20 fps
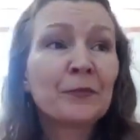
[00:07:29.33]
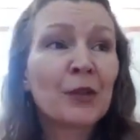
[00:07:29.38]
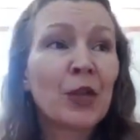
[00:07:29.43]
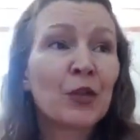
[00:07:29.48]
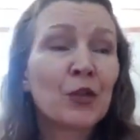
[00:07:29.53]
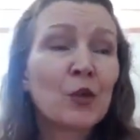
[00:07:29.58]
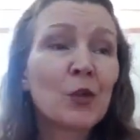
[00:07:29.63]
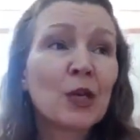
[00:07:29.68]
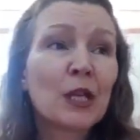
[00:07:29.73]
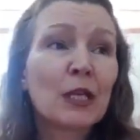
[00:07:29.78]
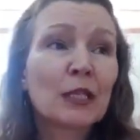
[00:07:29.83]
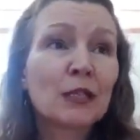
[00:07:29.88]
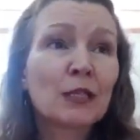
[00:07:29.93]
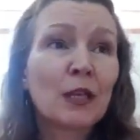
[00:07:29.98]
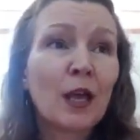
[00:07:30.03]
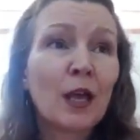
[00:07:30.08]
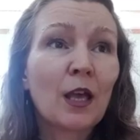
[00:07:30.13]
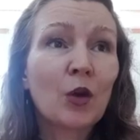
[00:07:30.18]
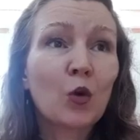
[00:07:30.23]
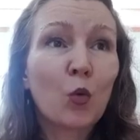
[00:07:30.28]
And you can
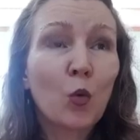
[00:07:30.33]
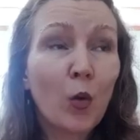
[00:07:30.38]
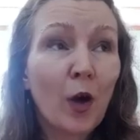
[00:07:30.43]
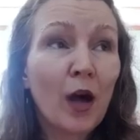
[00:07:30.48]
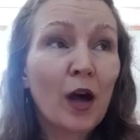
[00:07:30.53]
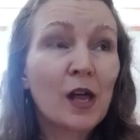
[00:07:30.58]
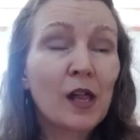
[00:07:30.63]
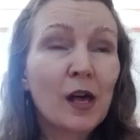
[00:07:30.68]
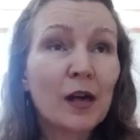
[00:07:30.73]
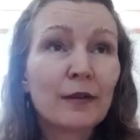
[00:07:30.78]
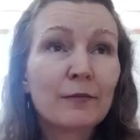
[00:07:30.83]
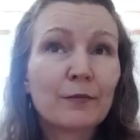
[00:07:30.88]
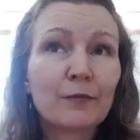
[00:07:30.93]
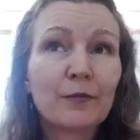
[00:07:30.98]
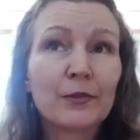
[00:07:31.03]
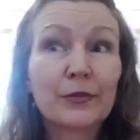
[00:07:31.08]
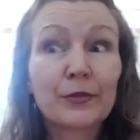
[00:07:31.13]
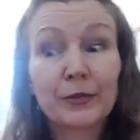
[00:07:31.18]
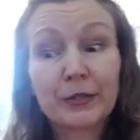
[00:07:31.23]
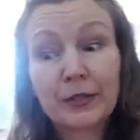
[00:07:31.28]
say, well,
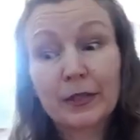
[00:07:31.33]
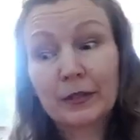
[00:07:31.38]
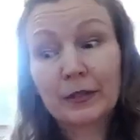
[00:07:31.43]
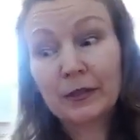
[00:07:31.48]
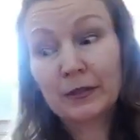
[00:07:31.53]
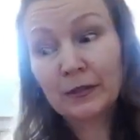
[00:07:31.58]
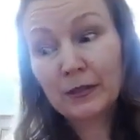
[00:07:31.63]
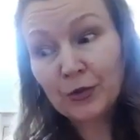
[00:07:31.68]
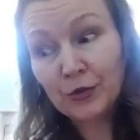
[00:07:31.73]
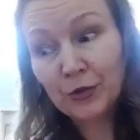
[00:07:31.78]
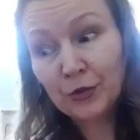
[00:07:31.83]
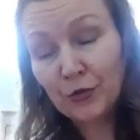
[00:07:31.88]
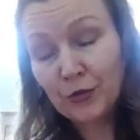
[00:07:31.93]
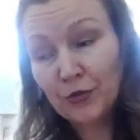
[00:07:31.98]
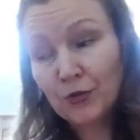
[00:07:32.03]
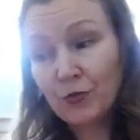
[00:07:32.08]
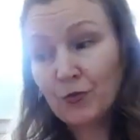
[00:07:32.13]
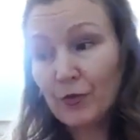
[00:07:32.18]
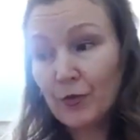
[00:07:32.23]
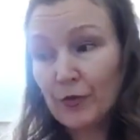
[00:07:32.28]
we just had a knee
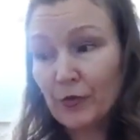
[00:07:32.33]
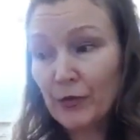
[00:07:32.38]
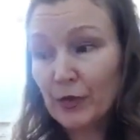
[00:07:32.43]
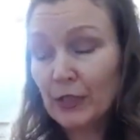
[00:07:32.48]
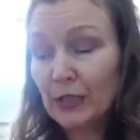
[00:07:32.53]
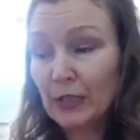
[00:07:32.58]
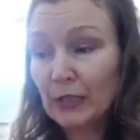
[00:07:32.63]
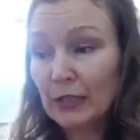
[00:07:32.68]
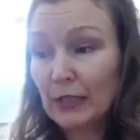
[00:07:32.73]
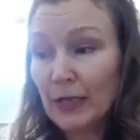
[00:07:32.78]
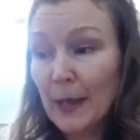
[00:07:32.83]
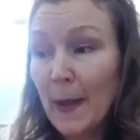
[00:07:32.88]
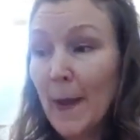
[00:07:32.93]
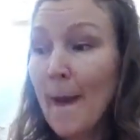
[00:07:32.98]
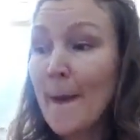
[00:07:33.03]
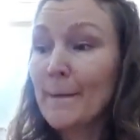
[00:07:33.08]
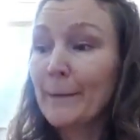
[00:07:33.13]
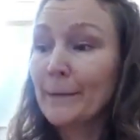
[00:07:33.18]
surgery recently.